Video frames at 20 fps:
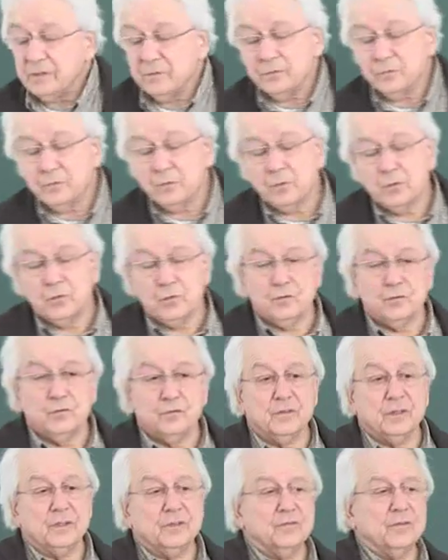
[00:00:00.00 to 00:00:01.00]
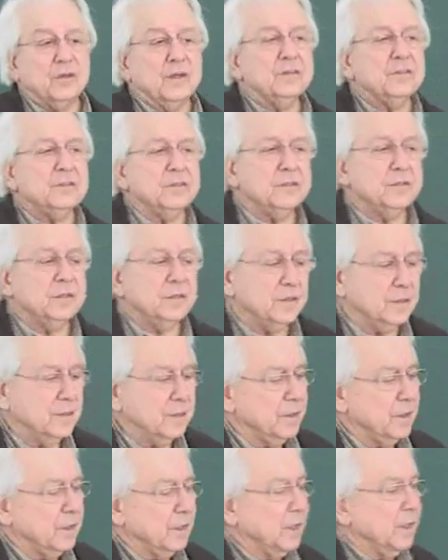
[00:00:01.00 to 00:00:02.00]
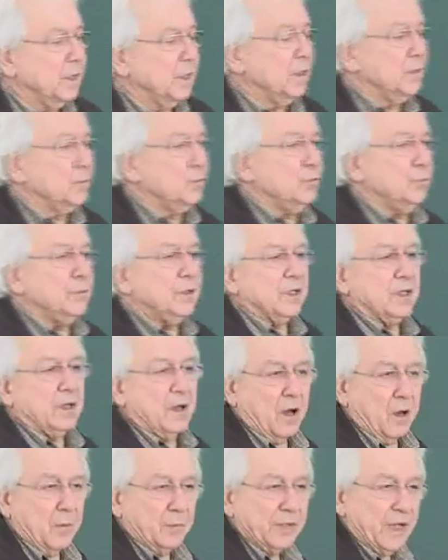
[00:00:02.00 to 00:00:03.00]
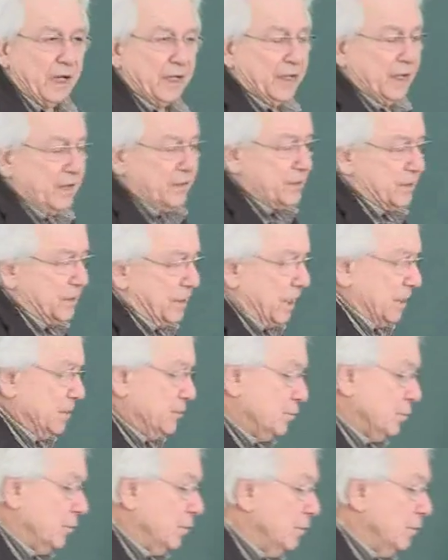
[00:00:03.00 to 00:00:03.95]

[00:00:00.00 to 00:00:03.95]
solutions at rest to be the common eigenstates